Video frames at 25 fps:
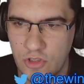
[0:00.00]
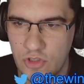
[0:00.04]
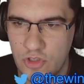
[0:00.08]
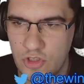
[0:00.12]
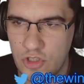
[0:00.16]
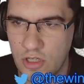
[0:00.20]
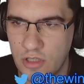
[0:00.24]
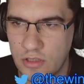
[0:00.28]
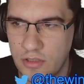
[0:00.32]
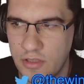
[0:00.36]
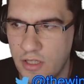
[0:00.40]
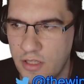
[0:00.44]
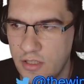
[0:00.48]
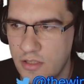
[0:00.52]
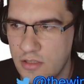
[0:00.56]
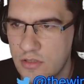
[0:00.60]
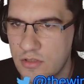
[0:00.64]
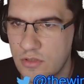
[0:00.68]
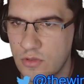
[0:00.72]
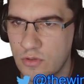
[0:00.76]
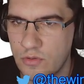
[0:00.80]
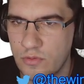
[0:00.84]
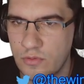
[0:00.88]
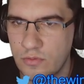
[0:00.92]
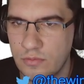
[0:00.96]
check that.
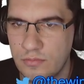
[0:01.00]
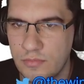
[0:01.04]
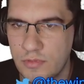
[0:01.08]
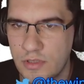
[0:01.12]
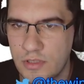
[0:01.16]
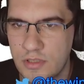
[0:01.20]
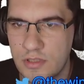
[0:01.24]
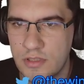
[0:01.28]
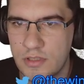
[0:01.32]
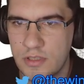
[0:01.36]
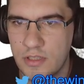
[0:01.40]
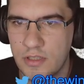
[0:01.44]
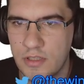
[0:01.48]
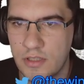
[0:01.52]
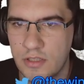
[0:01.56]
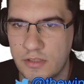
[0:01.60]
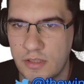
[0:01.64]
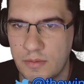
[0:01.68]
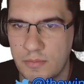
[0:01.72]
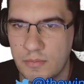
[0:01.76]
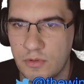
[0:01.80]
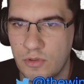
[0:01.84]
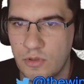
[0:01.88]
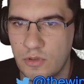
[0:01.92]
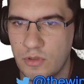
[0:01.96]
So let's say that
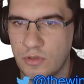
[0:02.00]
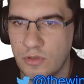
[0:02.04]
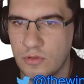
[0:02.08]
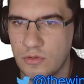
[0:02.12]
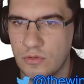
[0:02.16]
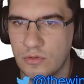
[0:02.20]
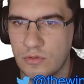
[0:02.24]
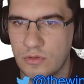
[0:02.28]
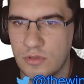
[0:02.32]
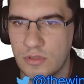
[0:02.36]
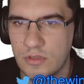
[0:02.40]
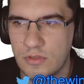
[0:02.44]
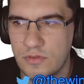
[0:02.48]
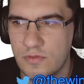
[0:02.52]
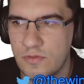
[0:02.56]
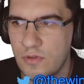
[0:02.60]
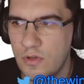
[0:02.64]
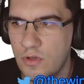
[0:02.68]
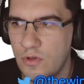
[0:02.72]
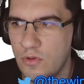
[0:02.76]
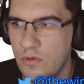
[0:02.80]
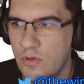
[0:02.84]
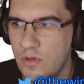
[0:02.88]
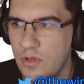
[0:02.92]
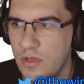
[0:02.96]
I'm going to this
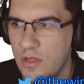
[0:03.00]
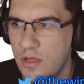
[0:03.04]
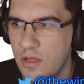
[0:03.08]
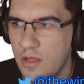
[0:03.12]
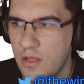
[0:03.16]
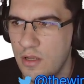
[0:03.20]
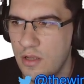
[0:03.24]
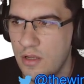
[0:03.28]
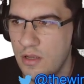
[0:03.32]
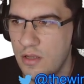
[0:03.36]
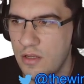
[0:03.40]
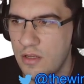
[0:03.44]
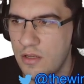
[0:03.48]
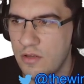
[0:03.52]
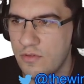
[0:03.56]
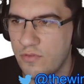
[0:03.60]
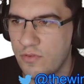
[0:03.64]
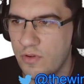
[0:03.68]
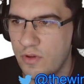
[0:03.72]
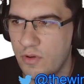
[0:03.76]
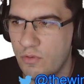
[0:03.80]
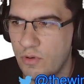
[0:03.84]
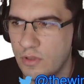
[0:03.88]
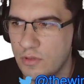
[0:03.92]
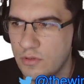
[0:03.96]
flow.
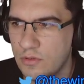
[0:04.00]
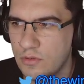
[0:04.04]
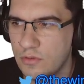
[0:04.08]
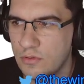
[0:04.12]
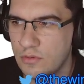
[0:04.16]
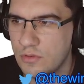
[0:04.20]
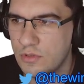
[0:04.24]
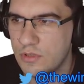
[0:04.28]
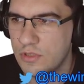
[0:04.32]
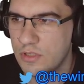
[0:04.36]
If I want to